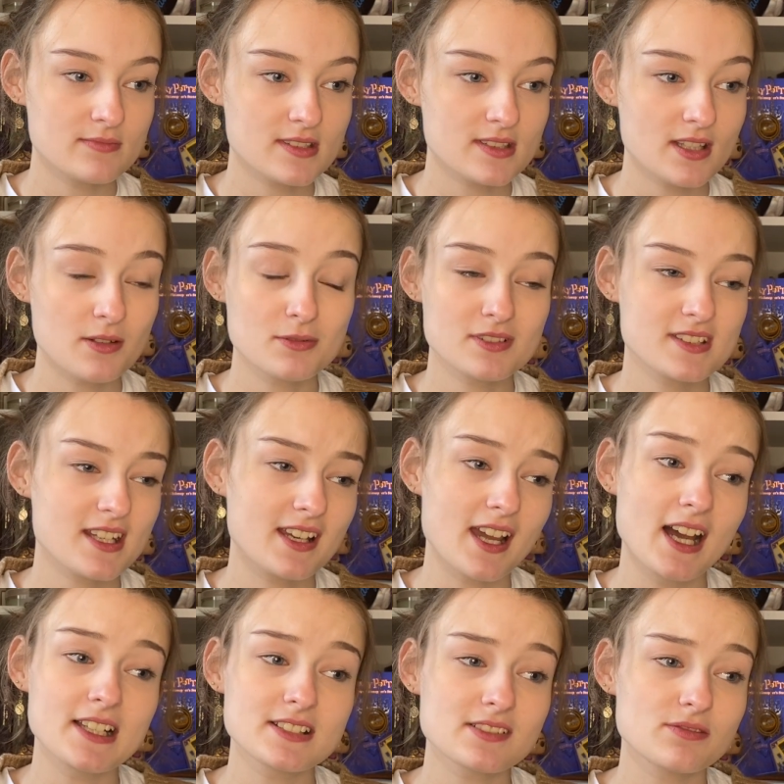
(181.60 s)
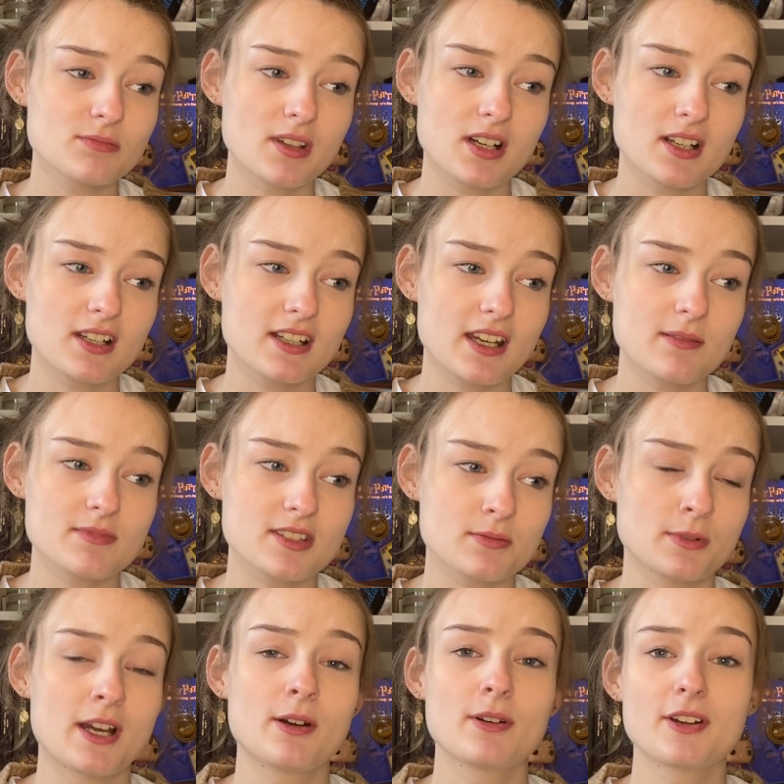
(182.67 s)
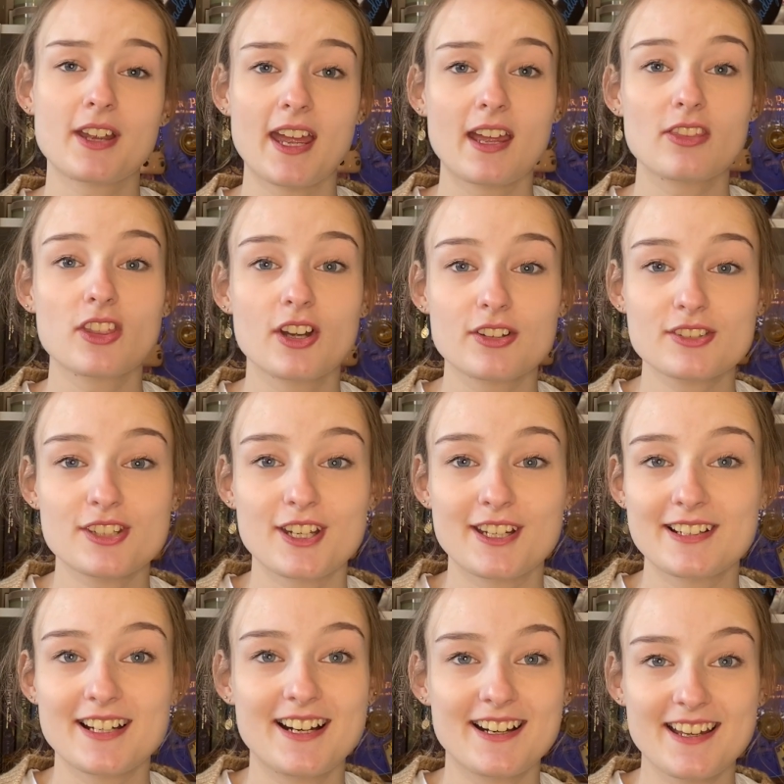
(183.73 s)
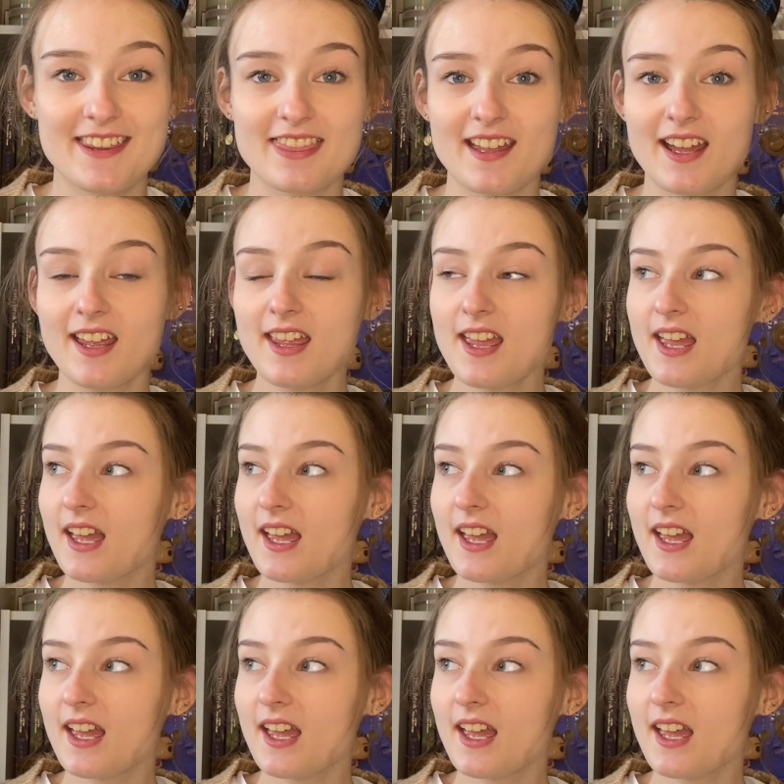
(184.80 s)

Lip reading: I want to say Katniss from The Hunger Games as well. Okay, those 2 are in there.